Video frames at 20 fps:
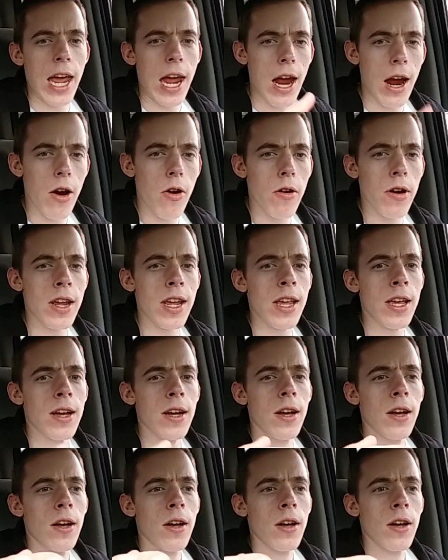Cary,
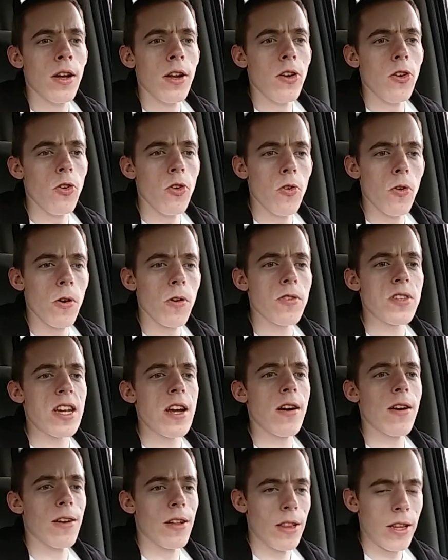North
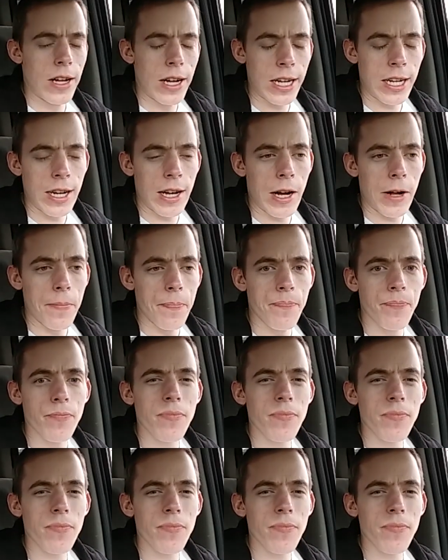Carolina